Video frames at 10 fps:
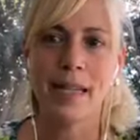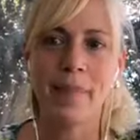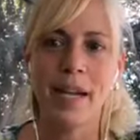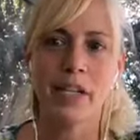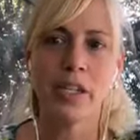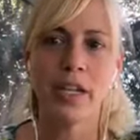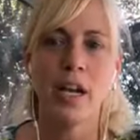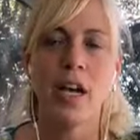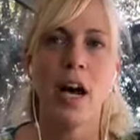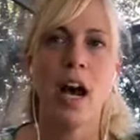I'm actually
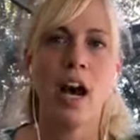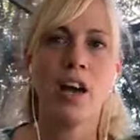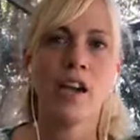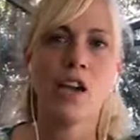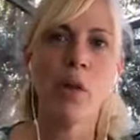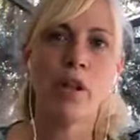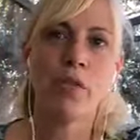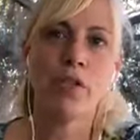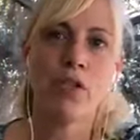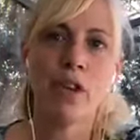going
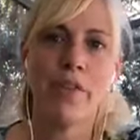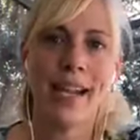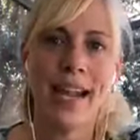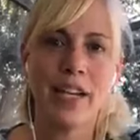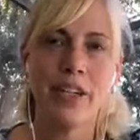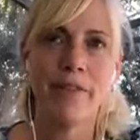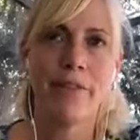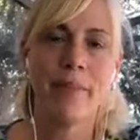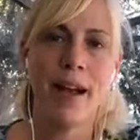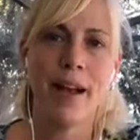through the certification
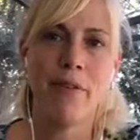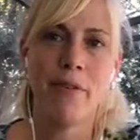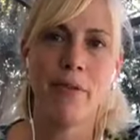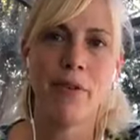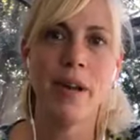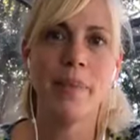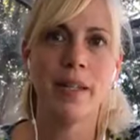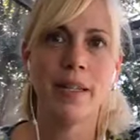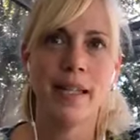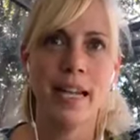for my
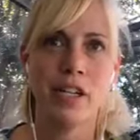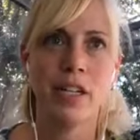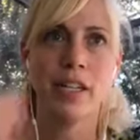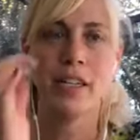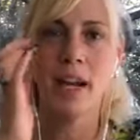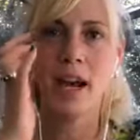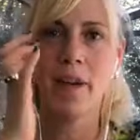rehabilitation